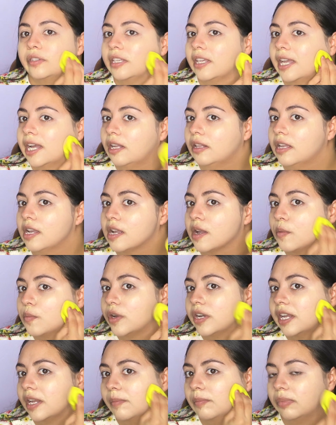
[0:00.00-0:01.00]
see how like
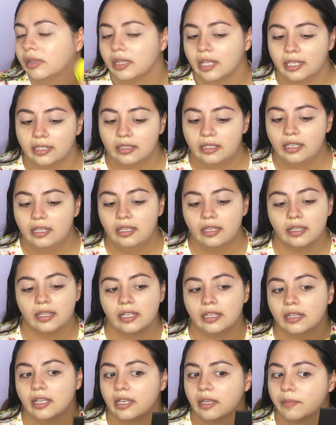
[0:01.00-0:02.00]
when I blend it,
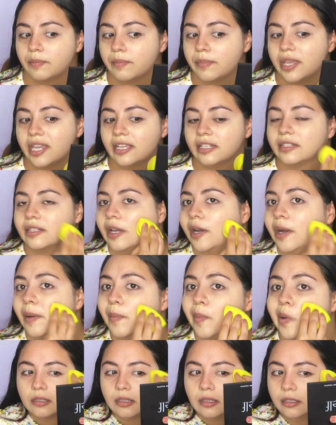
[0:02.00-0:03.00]
it like picks
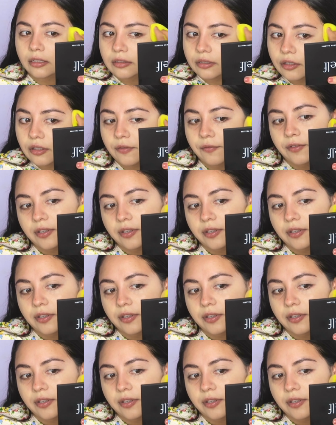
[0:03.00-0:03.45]
up. Okay, so the